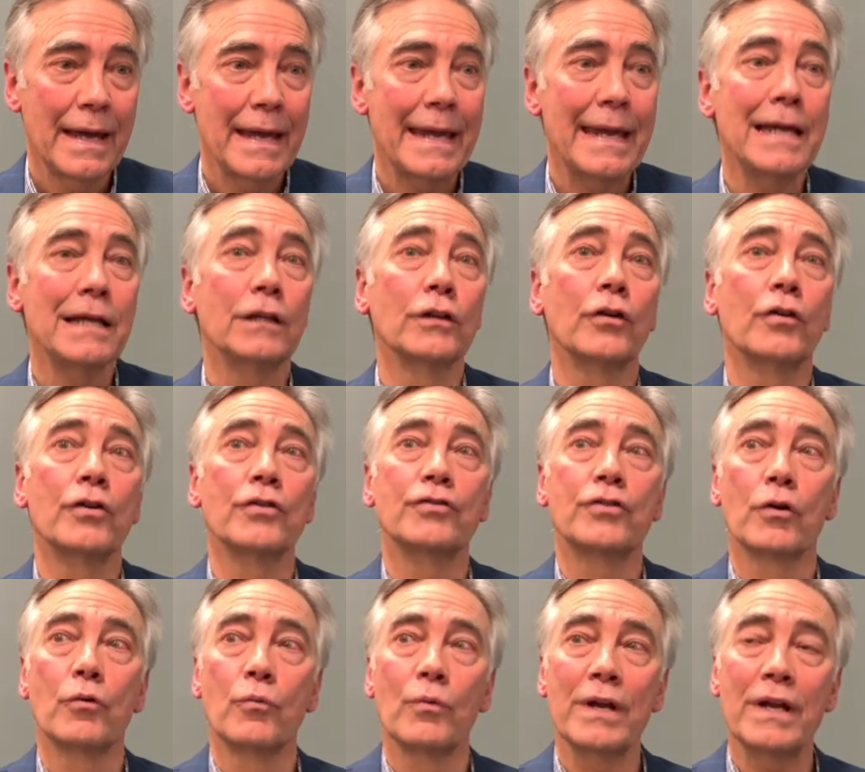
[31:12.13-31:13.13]
He learned
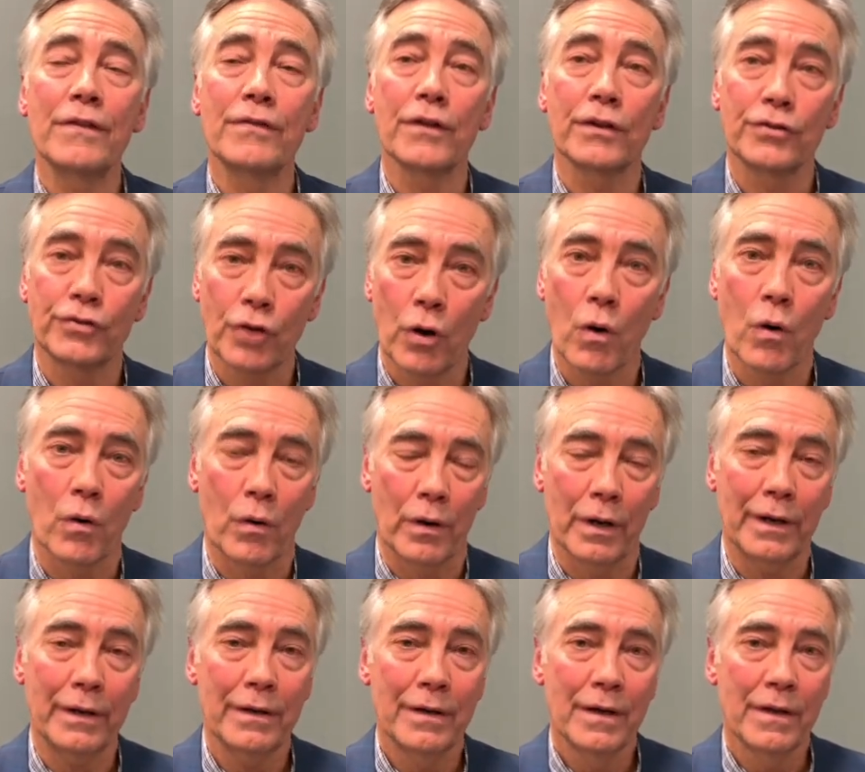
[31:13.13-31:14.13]
to read the
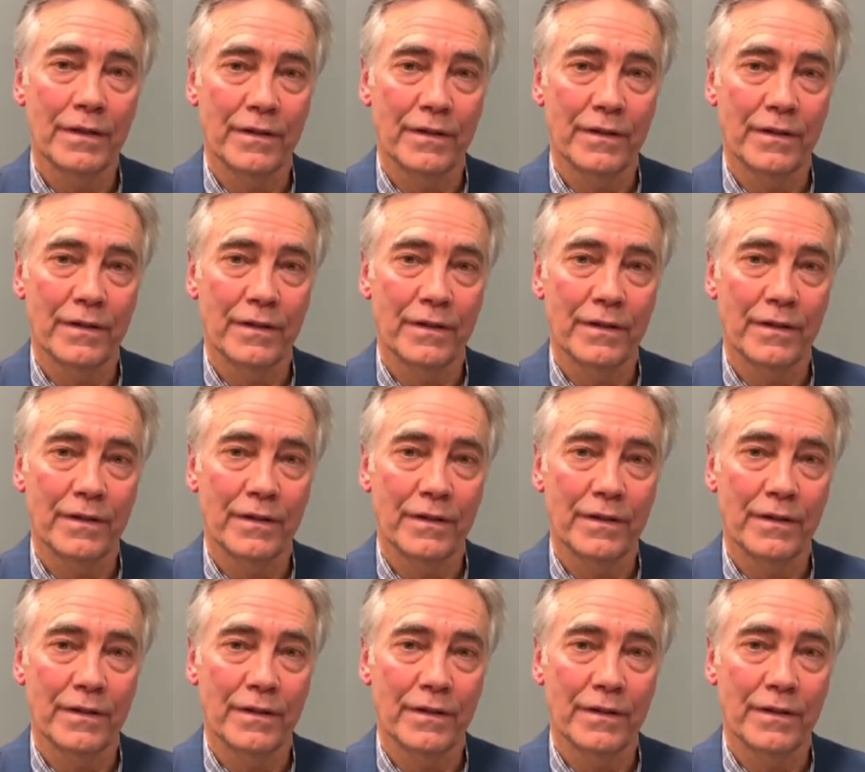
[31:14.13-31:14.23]
Torah,